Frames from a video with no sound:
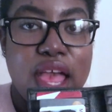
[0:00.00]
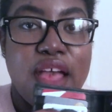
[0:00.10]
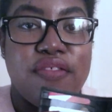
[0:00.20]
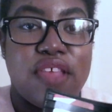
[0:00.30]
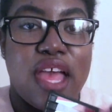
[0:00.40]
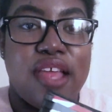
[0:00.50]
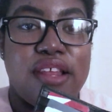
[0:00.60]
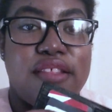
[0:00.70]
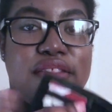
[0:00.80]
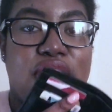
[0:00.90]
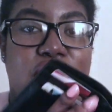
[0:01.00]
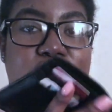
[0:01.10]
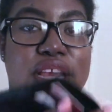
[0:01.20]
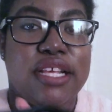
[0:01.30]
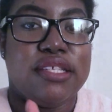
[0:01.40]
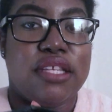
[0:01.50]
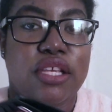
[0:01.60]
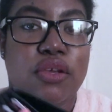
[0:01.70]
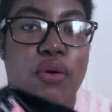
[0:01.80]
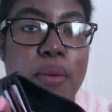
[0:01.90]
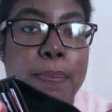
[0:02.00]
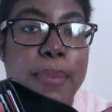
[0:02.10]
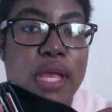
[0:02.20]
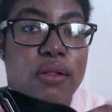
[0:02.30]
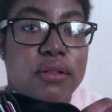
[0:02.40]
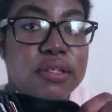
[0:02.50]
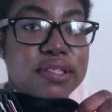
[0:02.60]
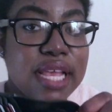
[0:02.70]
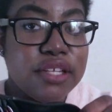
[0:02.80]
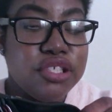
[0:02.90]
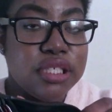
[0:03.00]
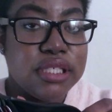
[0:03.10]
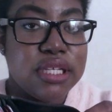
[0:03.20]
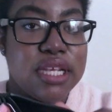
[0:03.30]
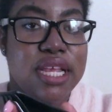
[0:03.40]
and then there is your bill section.